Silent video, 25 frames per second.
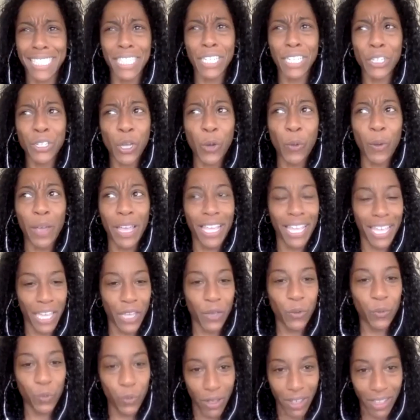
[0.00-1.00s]
what it
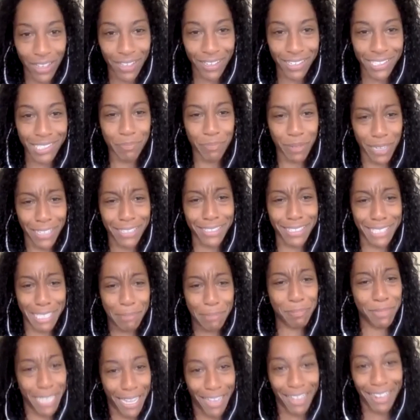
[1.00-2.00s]
was, but deep
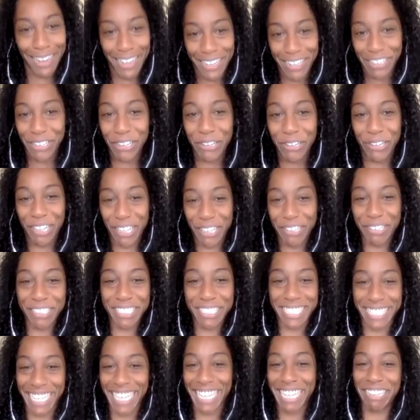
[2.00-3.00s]
down, I knew it was
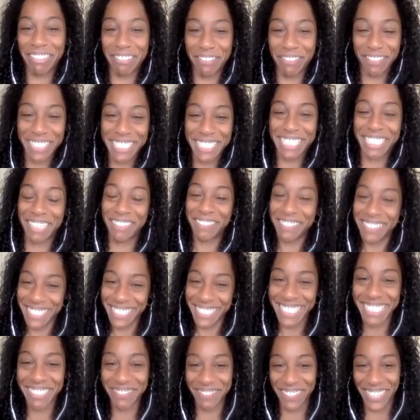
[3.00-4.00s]
gonna be something
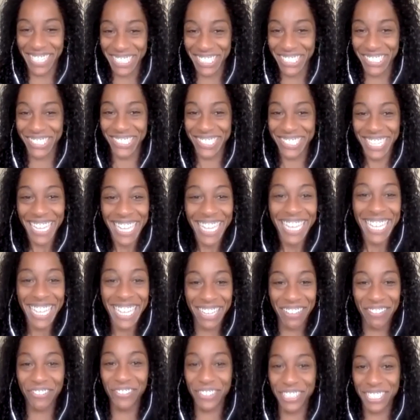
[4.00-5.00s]
special if
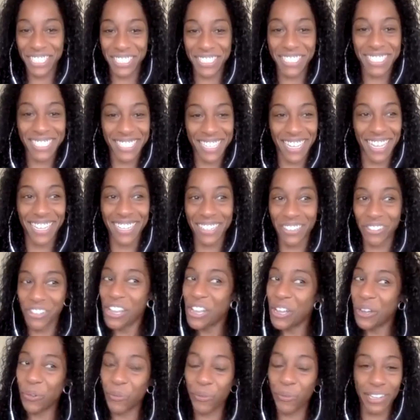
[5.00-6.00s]
we just kind of
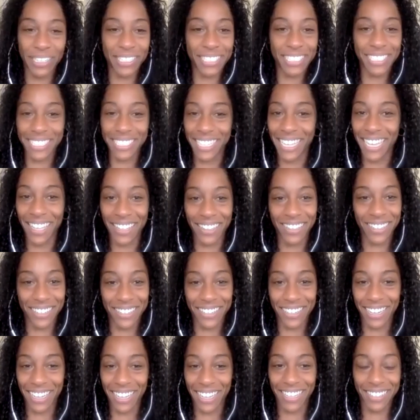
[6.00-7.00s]
worked together.
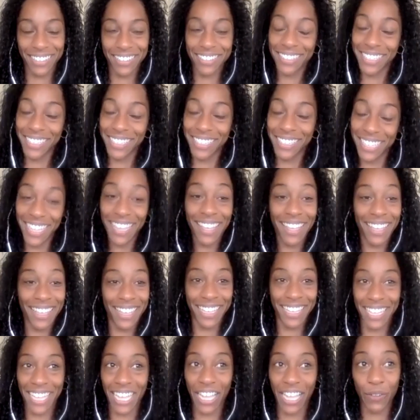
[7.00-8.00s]
And yeah,
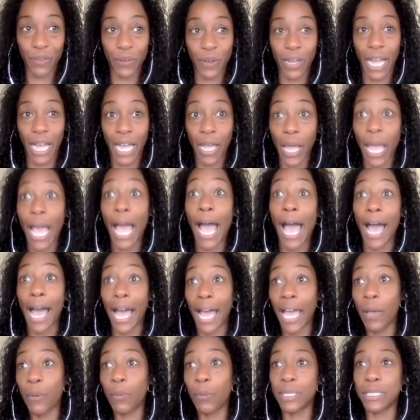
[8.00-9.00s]
I
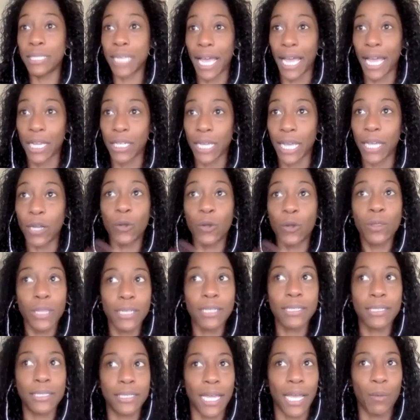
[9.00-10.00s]
don't think
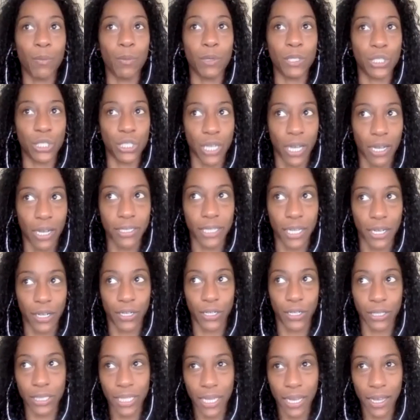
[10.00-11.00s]
Sab was shocked at her
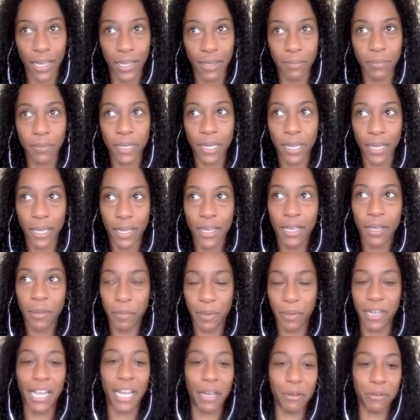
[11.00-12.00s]
time, but
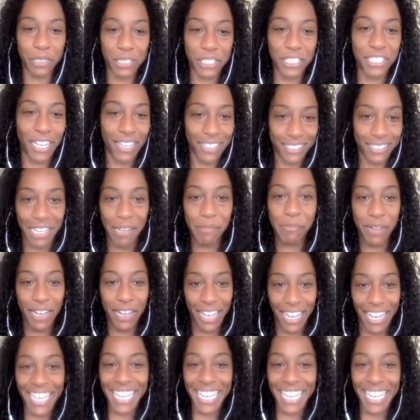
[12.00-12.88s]
I was shocked at mine.